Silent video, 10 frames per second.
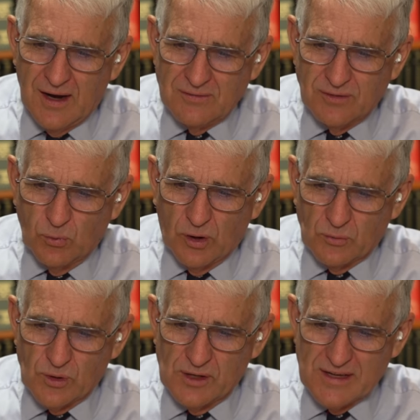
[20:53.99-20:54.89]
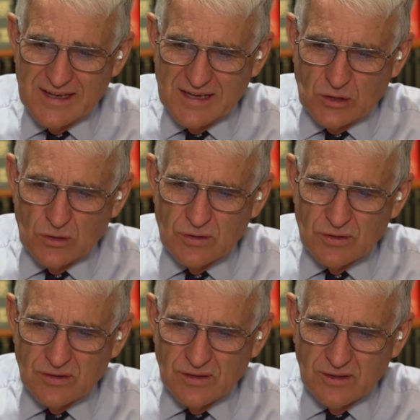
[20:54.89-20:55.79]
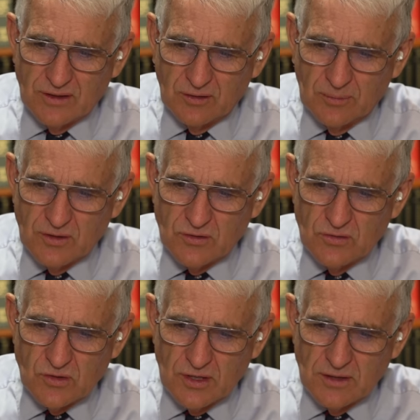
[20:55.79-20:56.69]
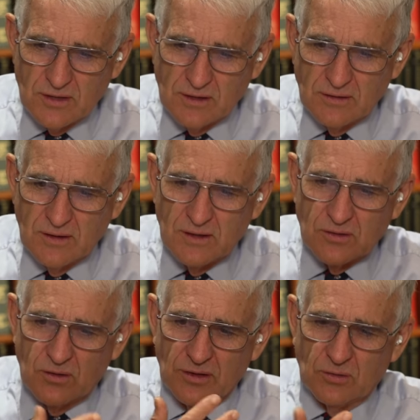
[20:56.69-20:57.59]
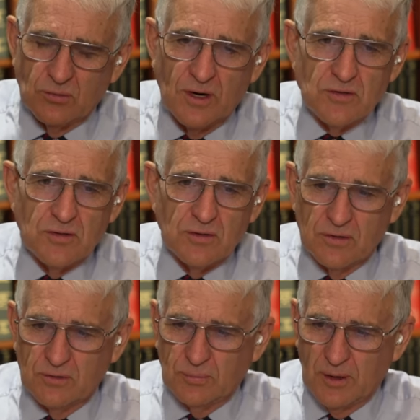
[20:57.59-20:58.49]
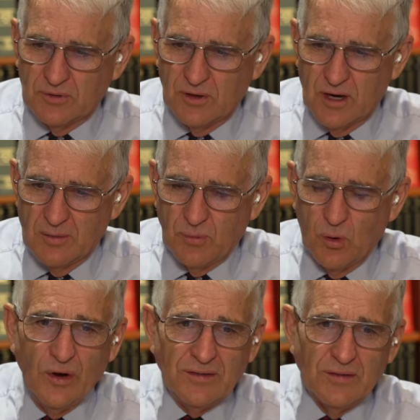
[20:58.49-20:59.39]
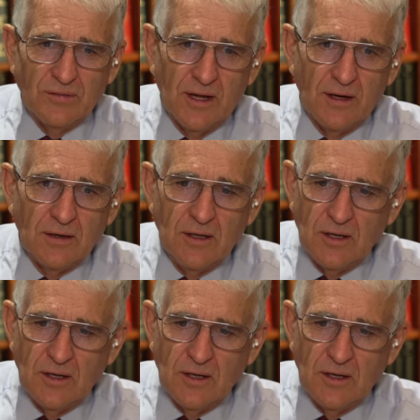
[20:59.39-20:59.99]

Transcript: for what it really is, uh, I suppose you'd say, and critical race theory is perhaps the high point of that.